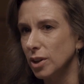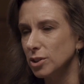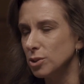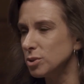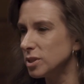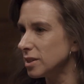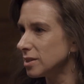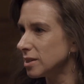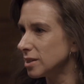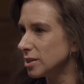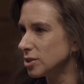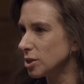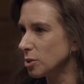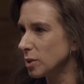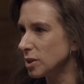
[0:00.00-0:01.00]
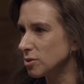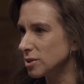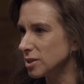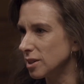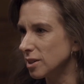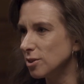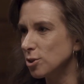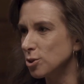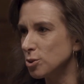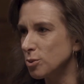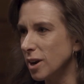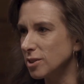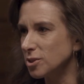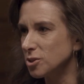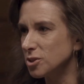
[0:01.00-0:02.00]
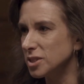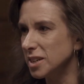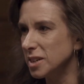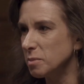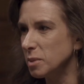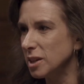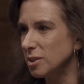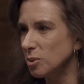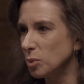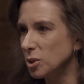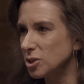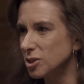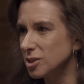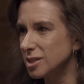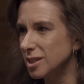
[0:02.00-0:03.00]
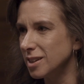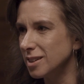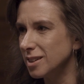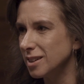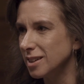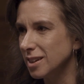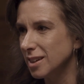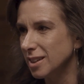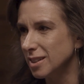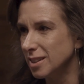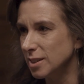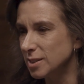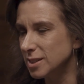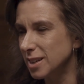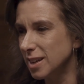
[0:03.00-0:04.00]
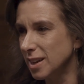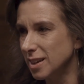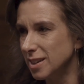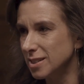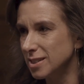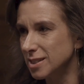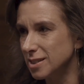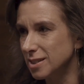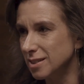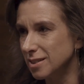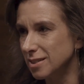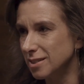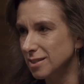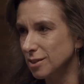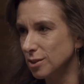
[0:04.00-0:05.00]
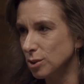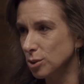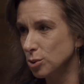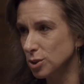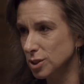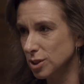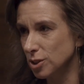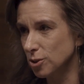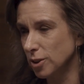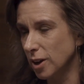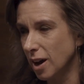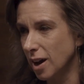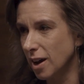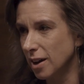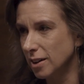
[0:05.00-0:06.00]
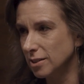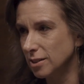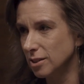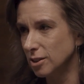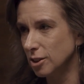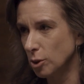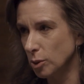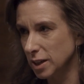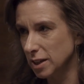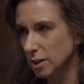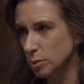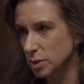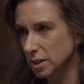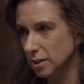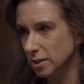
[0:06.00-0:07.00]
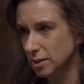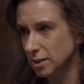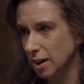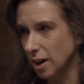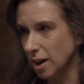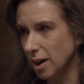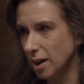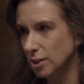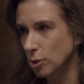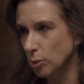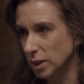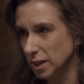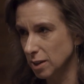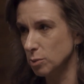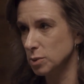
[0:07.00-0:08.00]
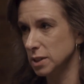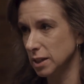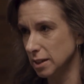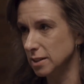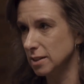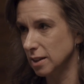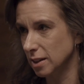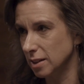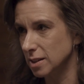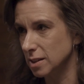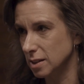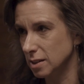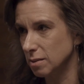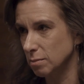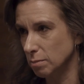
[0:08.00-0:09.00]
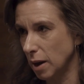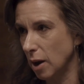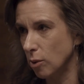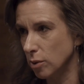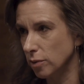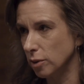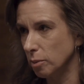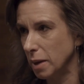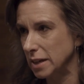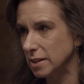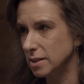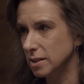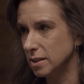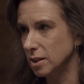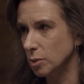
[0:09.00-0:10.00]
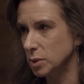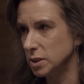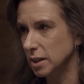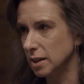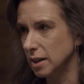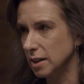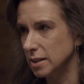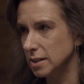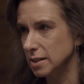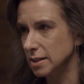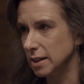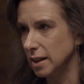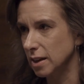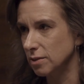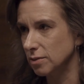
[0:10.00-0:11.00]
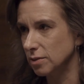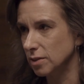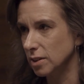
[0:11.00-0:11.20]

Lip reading: said something so interesting in your director's statement, which is that these days, losing your dad, knowing he was going to die, knowing he was going to take this powerful medicine that was going to end his life,